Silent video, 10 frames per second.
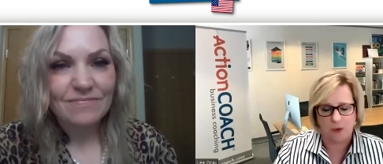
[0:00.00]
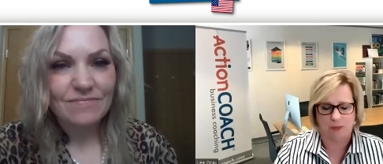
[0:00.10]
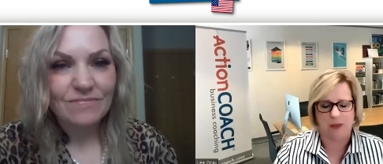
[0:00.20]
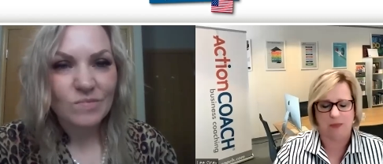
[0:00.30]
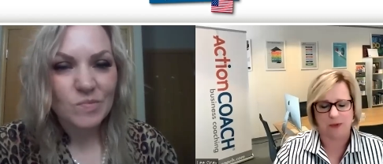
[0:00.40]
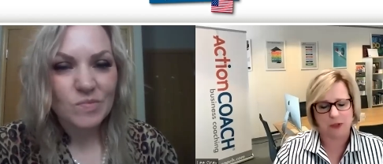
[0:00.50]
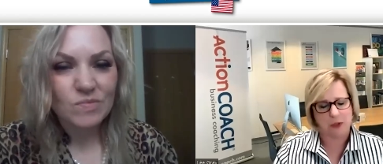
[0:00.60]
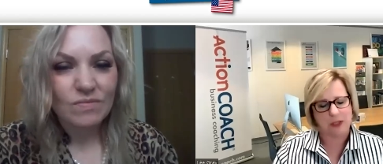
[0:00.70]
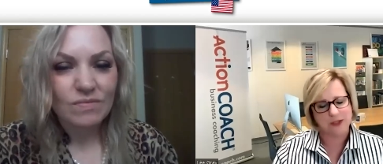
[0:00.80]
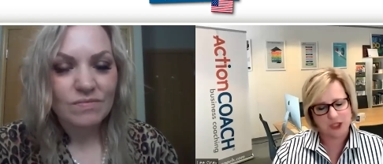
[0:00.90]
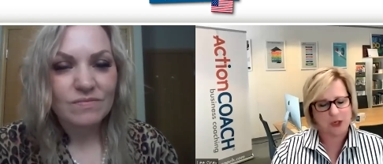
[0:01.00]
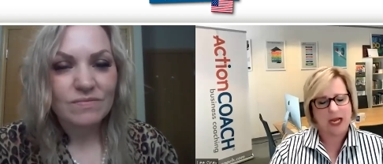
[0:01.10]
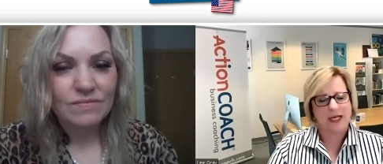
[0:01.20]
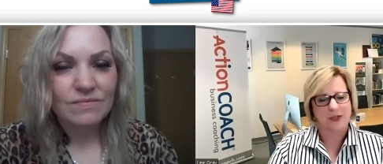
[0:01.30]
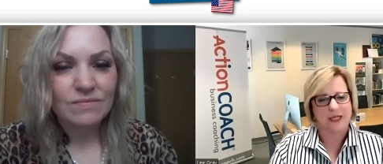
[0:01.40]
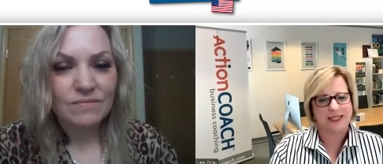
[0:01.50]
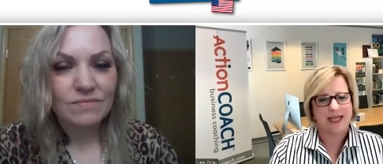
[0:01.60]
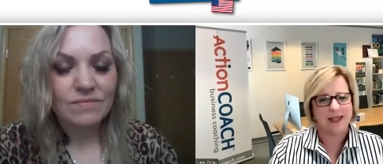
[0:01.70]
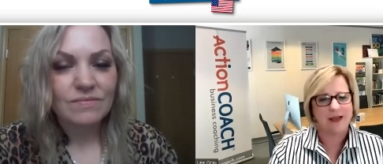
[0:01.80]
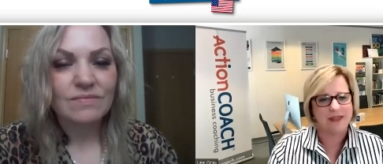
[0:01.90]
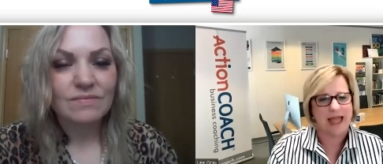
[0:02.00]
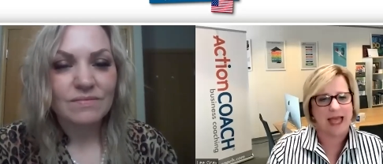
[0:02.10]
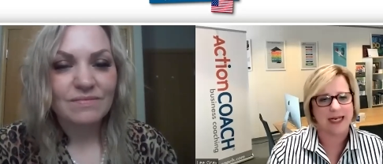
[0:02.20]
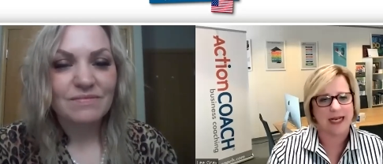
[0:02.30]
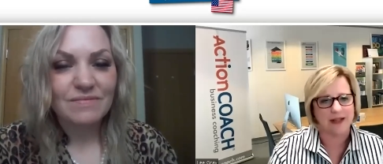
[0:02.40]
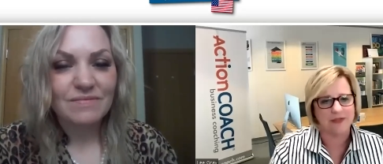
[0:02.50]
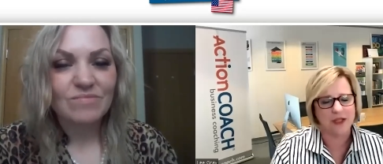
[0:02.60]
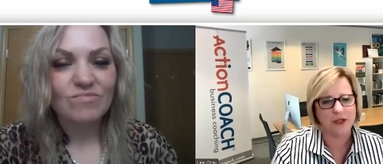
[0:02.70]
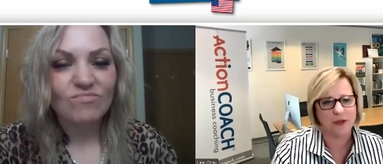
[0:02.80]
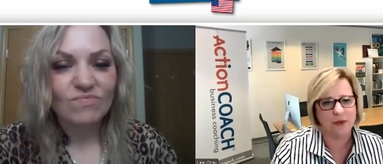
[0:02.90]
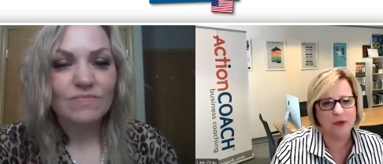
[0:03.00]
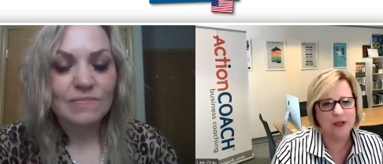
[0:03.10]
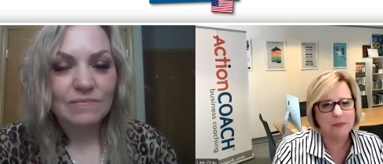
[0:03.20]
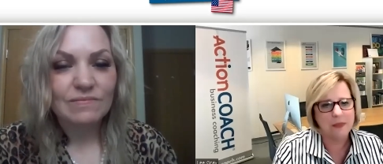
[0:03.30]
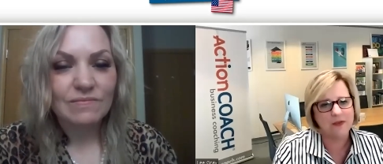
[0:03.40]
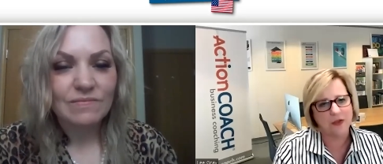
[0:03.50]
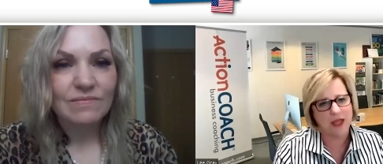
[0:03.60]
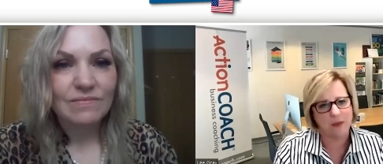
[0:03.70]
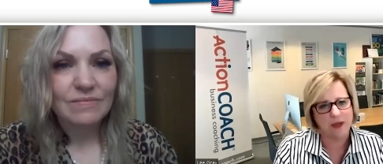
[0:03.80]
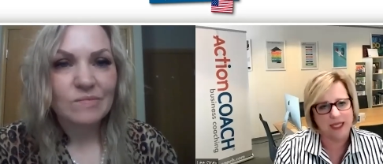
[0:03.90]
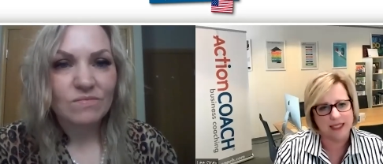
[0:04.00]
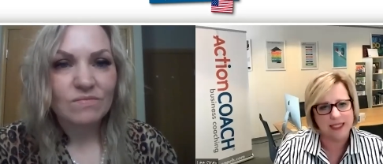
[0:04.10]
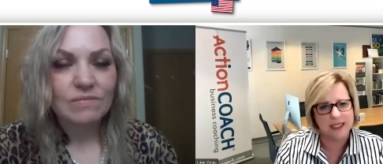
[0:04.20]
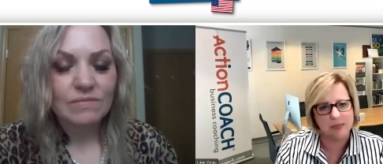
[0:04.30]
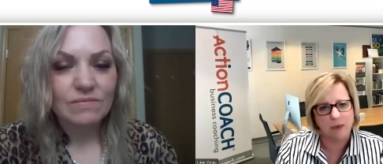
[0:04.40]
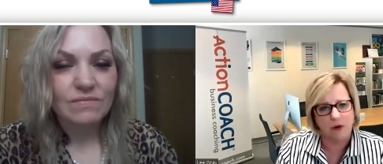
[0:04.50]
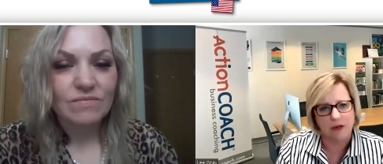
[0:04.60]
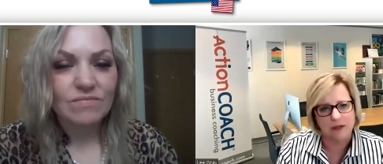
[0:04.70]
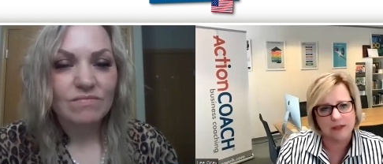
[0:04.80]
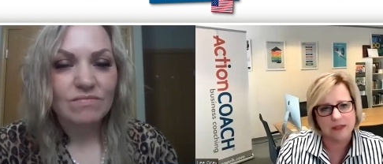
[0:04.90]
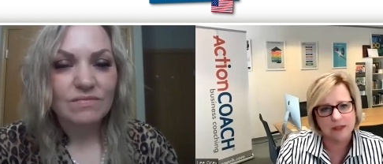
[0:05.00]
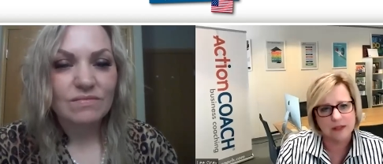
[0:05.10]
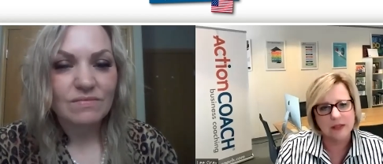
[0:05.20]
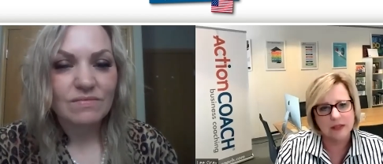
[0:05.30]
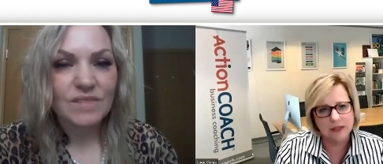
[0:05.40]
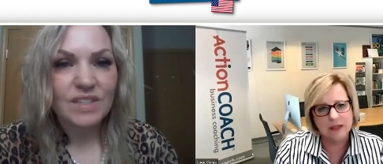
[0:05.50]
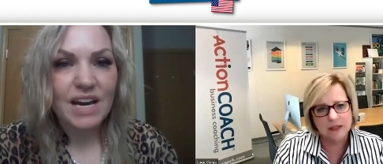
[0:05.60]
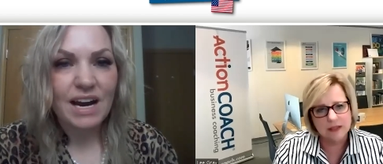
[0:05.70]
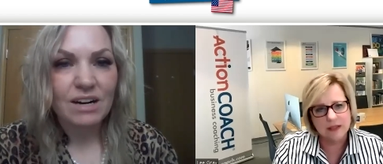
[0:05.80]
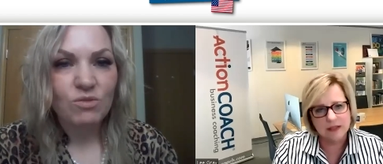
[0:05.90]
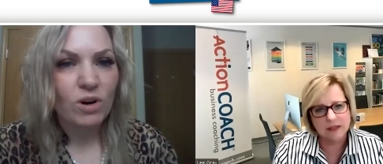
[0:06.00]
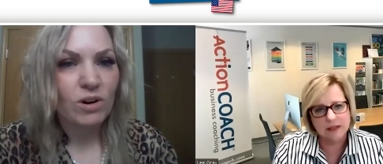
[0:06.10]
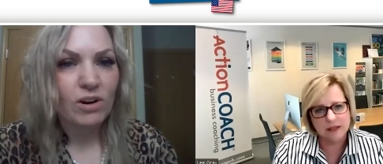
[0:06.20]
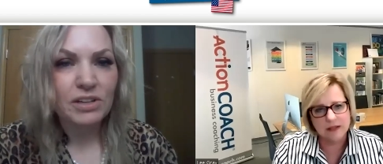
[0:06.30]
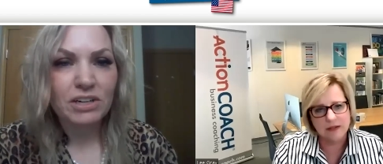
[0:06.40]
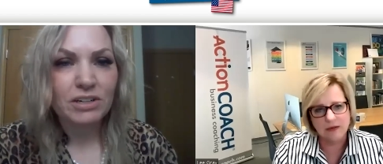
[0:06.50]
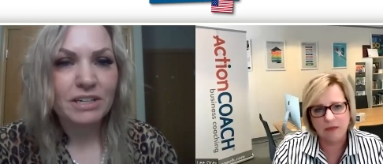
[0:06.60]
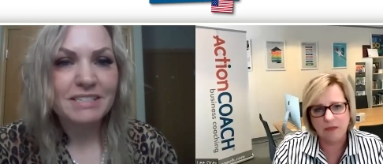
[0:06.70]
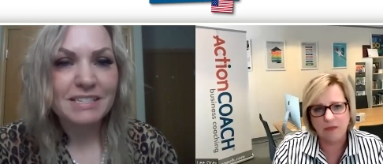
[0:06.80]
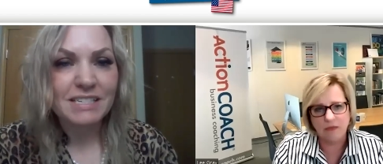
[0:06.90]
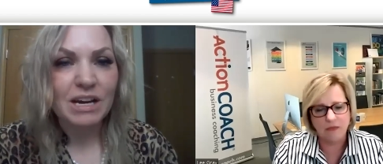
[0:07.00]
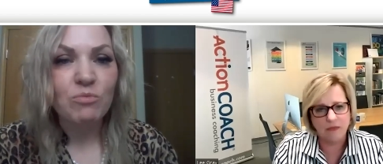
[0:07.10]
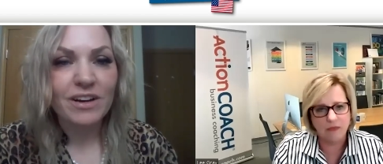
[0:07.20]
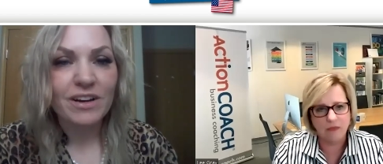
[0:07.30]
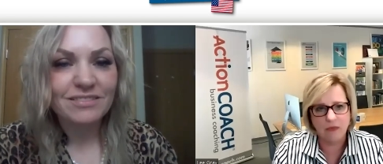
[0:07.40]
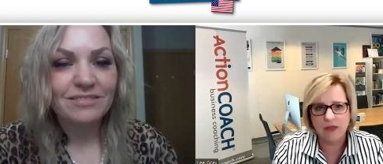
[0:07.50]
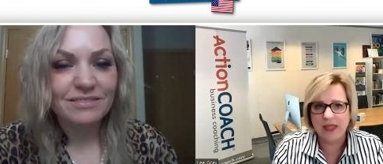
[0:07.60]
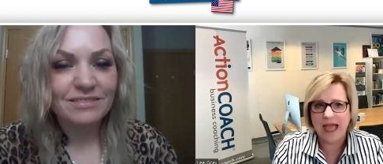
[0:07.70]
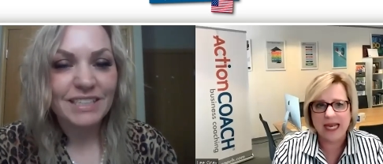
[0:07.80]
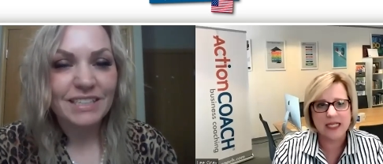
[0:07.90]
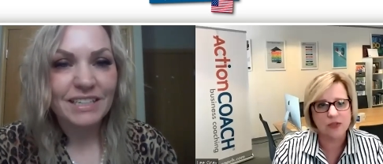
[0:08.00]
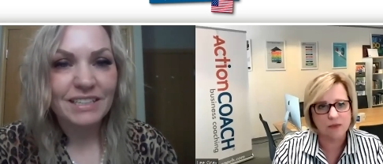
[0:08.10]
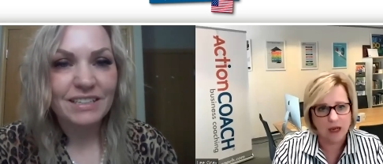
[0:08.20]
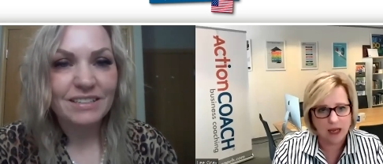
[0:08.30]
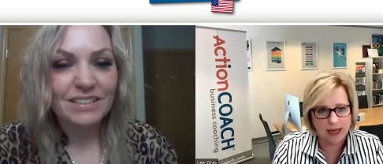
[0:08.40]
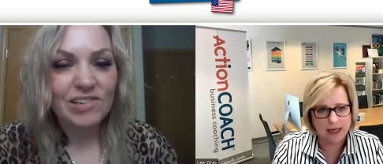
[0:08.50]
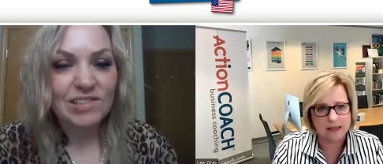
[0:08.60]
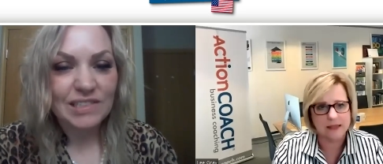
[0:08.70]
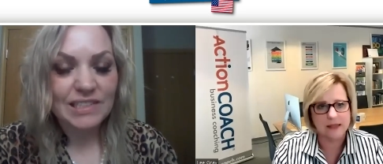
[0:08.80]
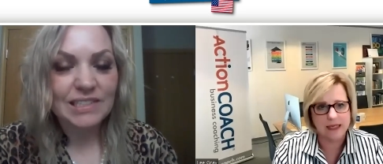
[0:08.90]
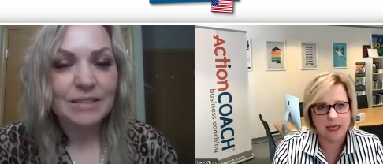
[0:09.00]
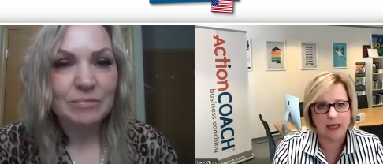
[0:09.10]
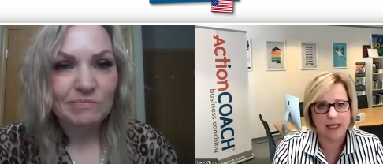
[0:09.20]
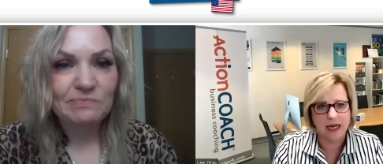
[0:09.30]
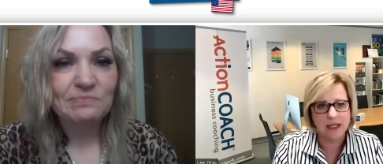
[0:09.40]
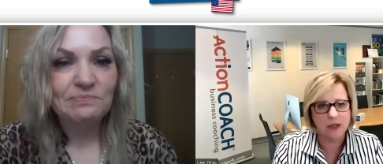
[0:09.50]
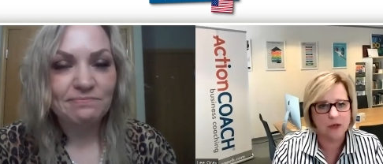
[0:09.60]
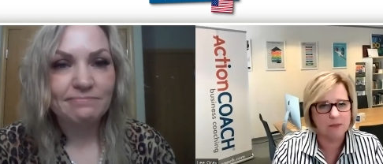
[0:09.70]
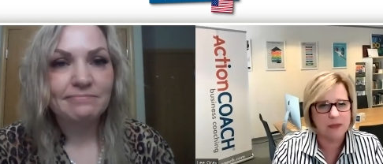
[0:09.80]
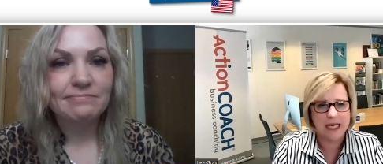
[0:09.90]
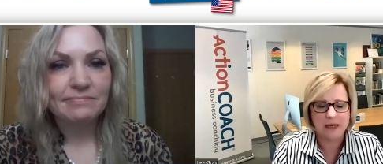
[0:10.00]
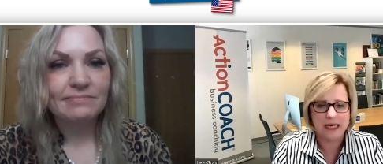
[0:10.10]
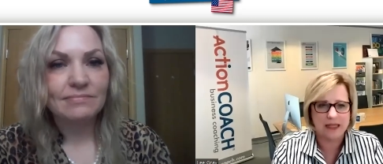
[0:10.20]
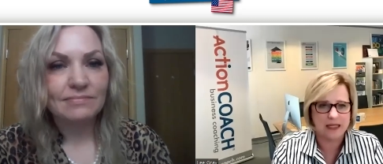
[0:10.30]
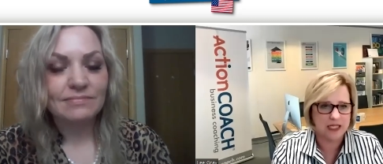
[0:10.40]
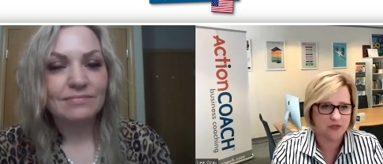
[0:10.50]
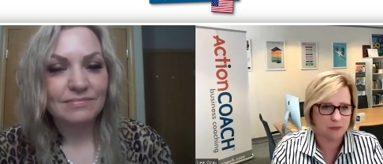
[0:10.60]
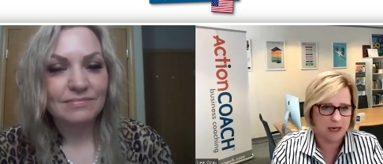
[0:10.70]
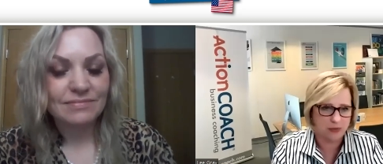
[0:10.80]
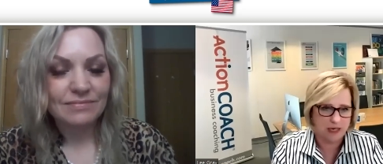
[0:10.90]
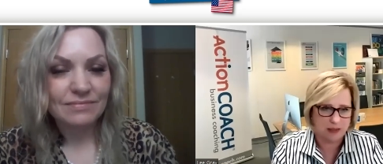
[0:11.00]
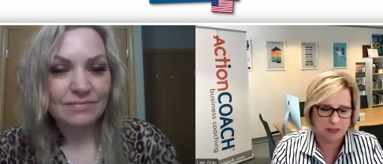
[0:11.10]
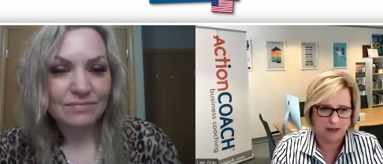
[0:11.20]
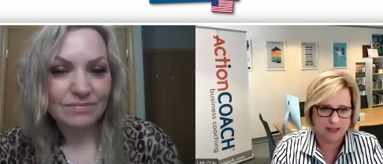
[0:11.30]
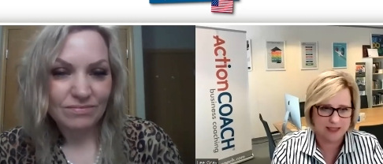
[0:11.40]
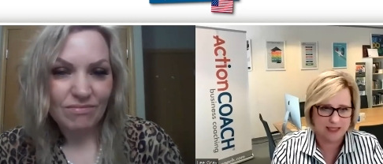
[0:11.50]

Speaker 1: old people too, geriatrics. I love that. And I love that you feel that way. I think it's important.
Speaker 2: Yeah, we're all here because of someone.
Speaker 1: That is right. Yeah. And I learned many, many things from my grandparents